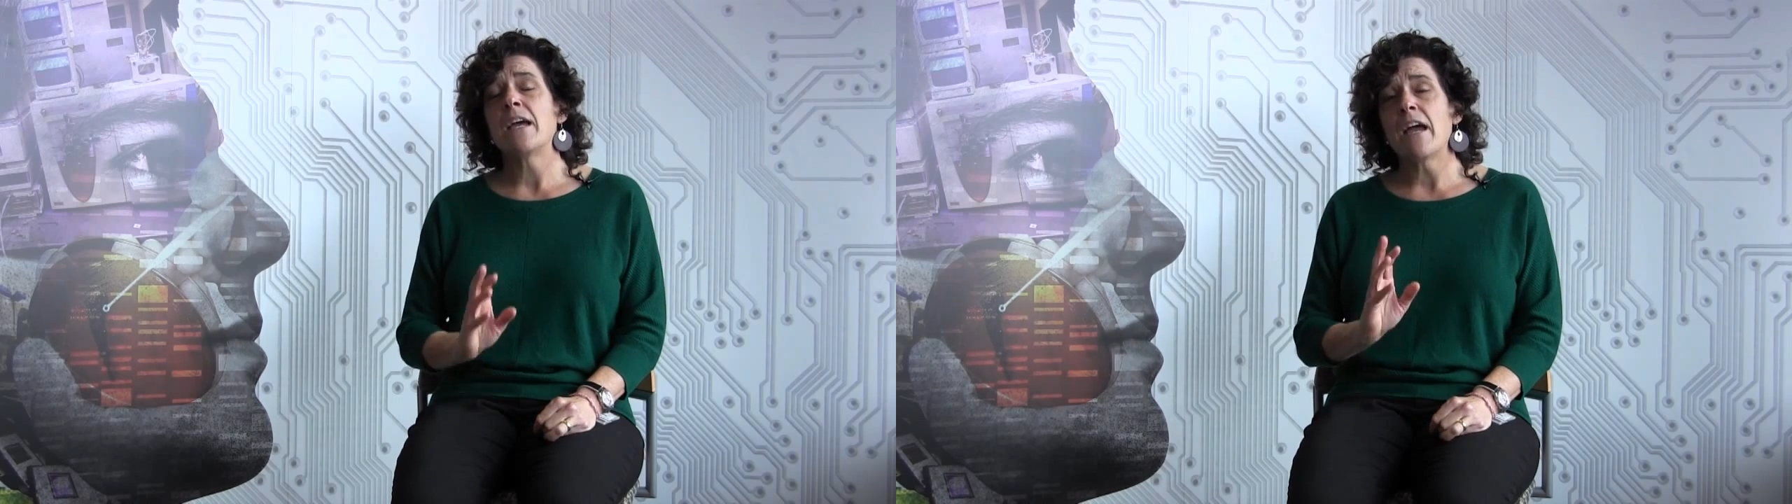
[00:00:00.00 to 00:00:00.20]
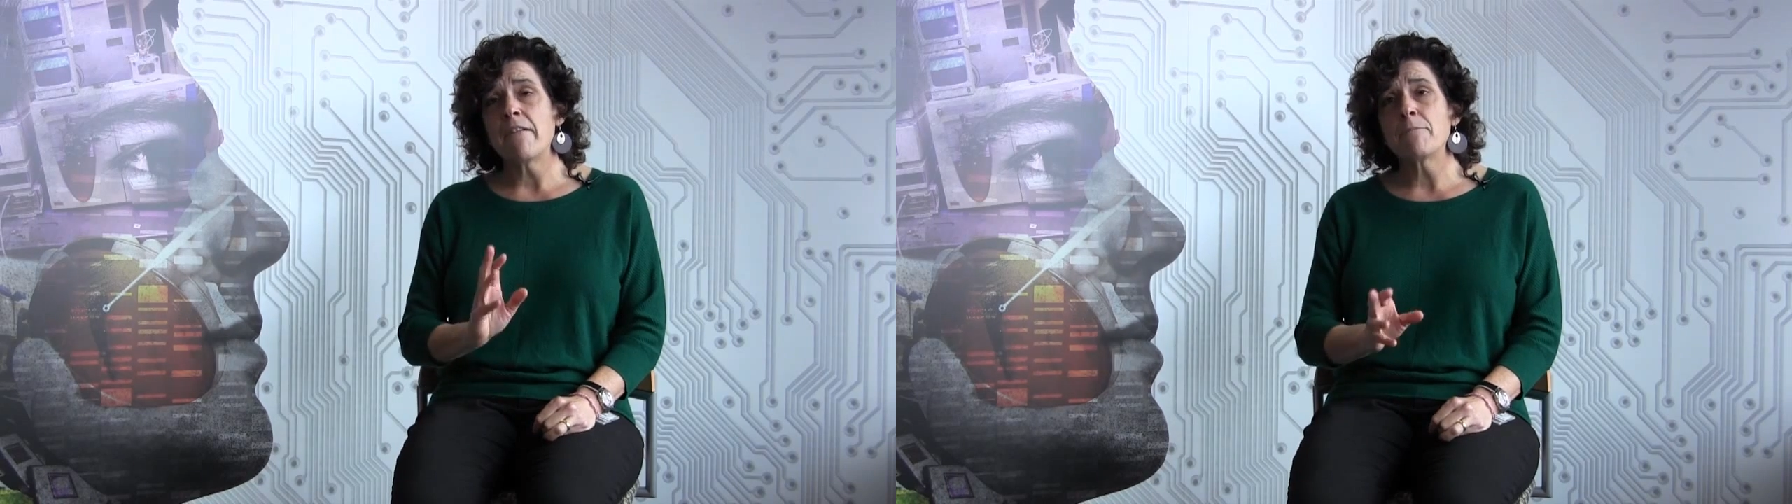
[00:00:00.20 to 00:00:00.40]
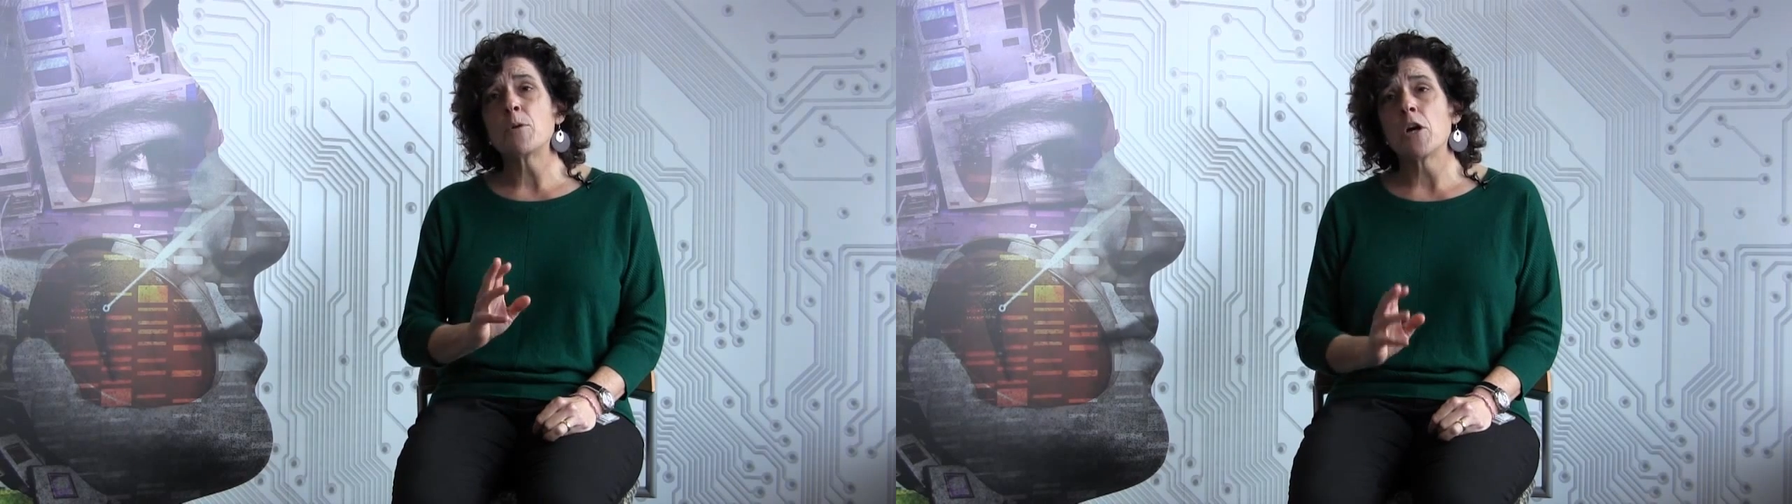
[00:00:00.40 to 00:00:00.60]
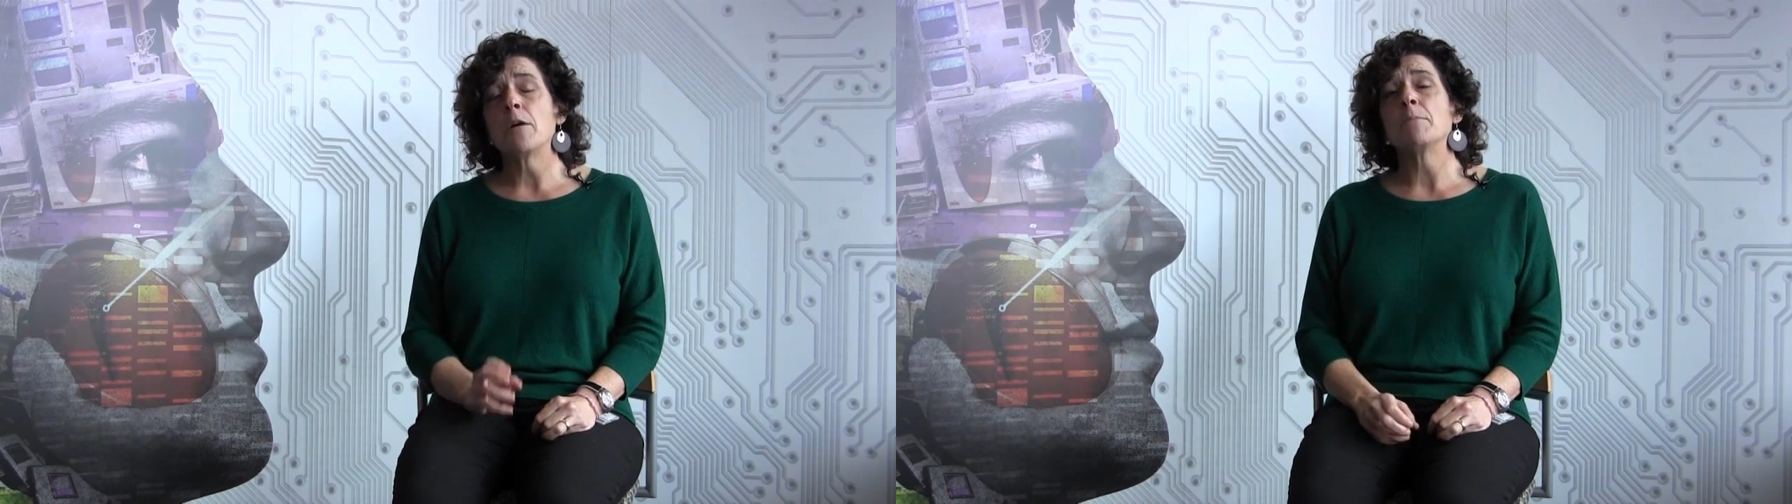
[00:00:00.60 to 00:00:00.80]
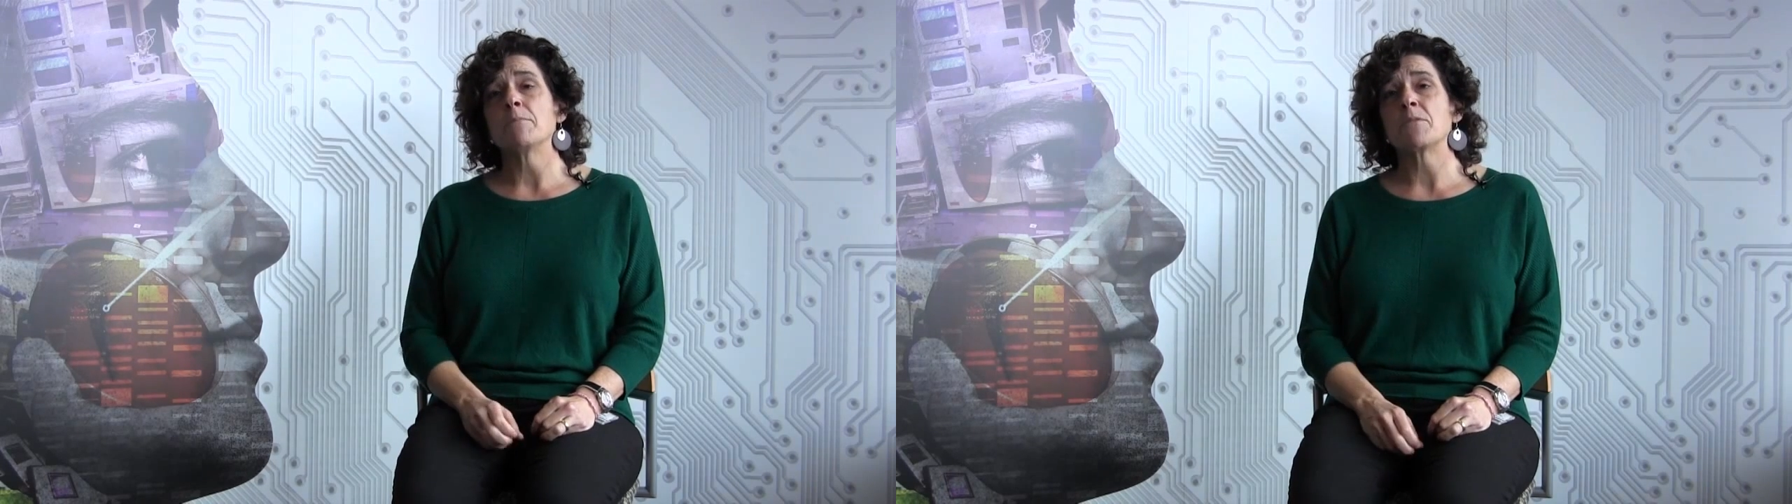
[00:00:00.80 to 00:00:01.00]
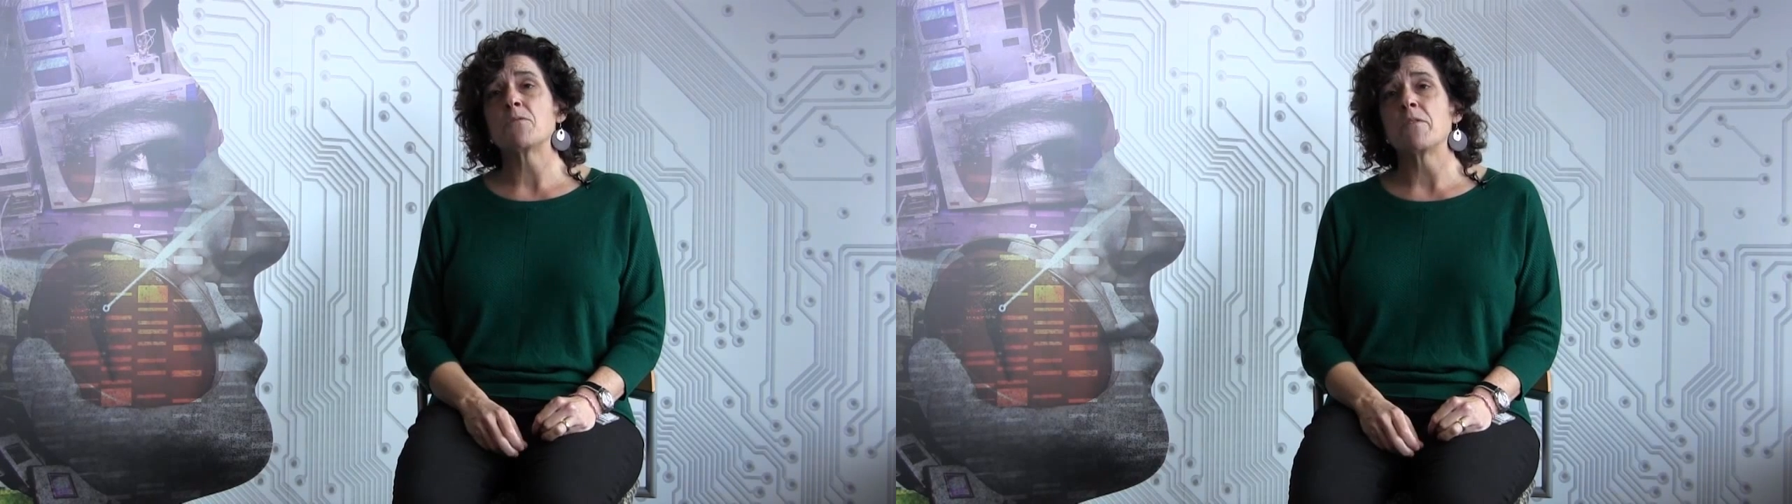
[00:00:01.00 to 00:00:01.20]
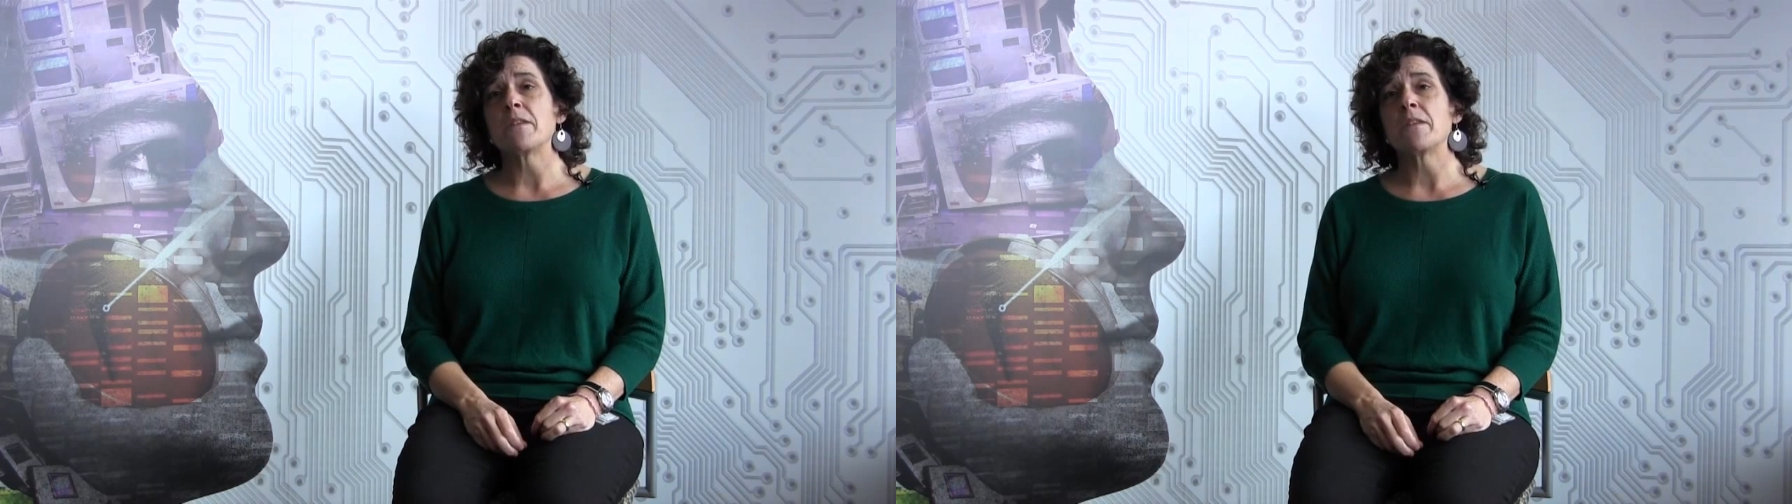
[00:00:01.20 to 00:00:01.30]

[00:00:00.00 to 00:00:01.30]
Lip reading: have problems with